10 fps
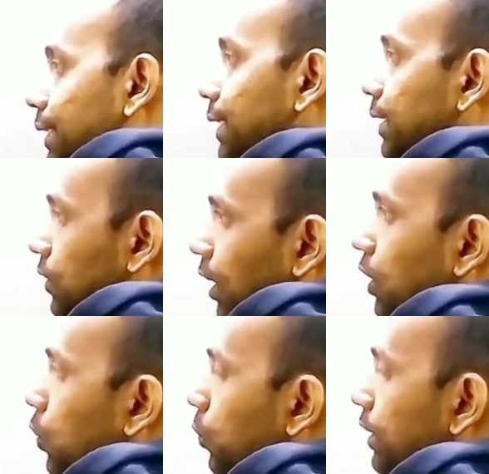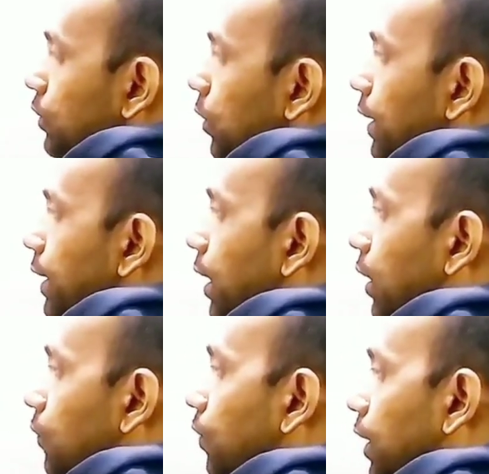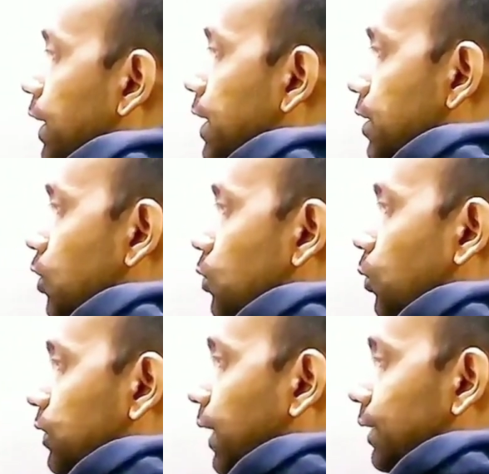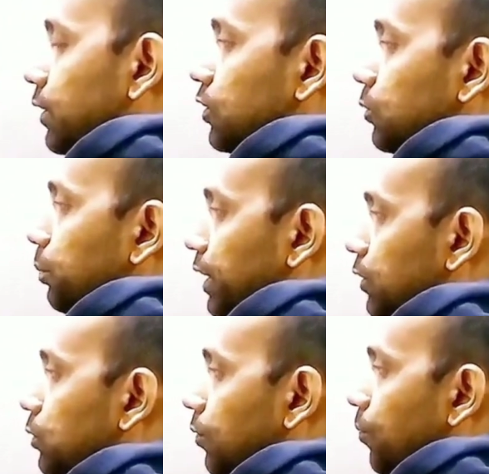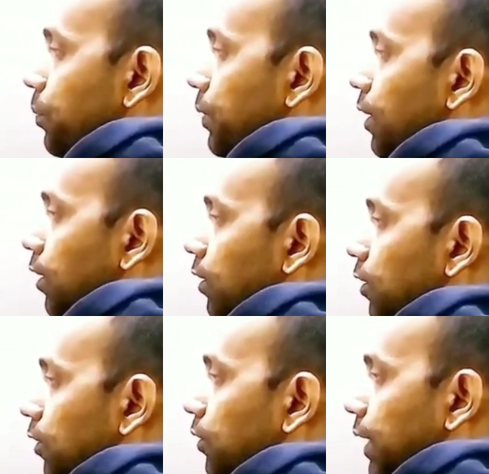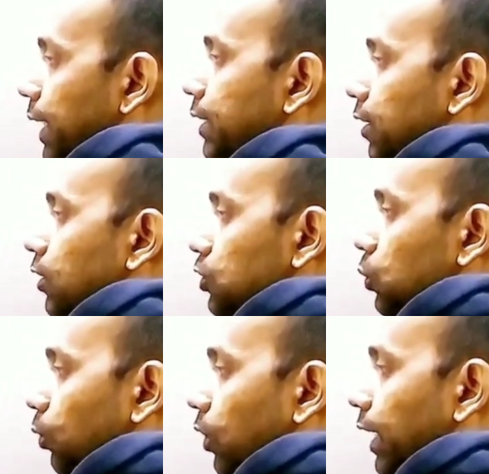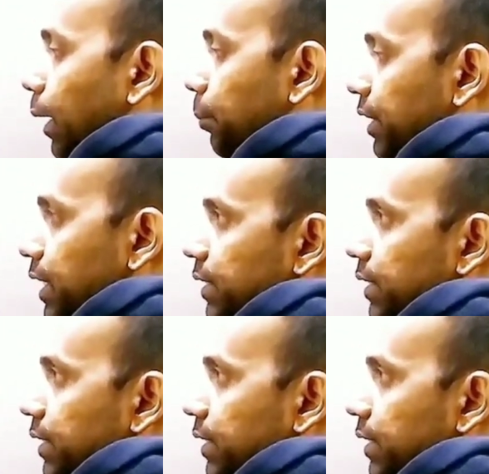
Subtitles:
these are two actually alpha D glucose I just made you, right? So what happened